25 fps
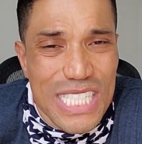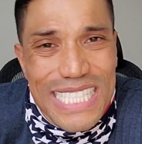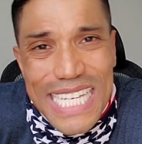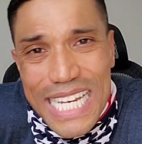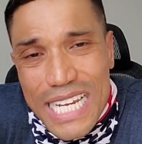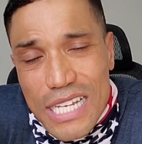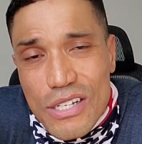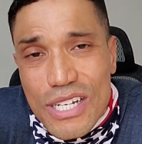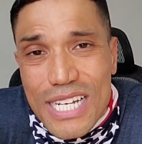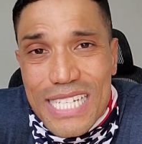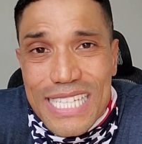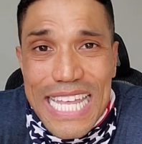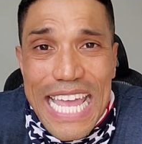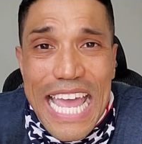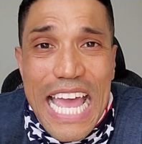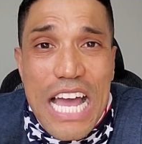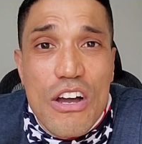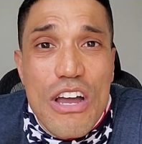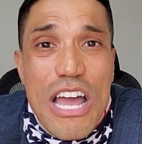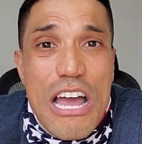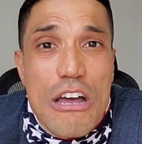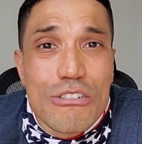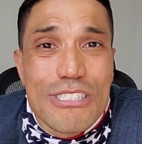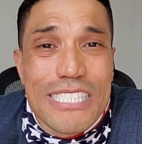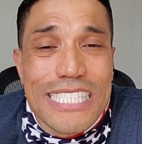Take a look at the
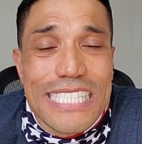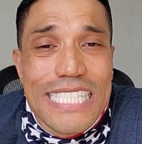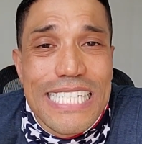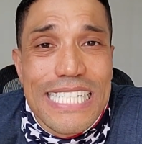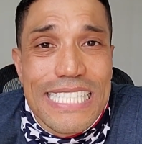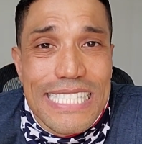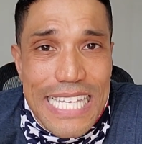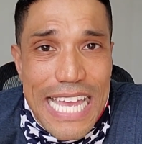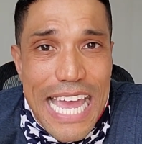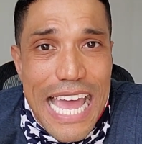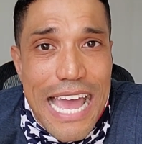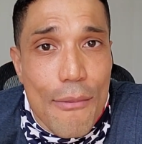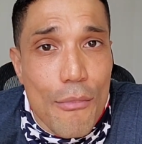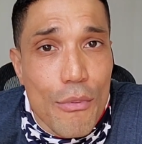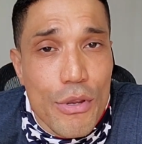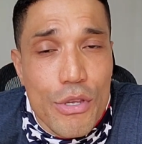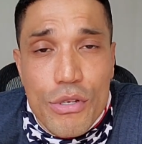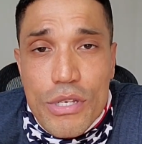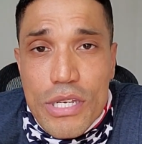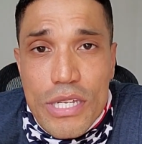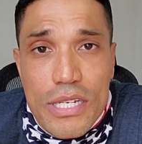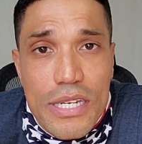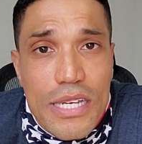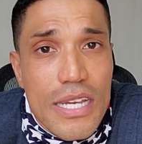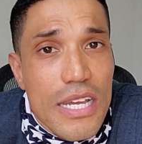LLC tab where you
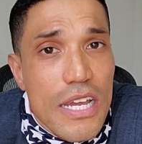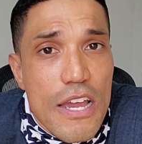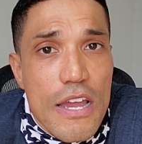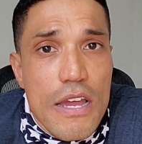can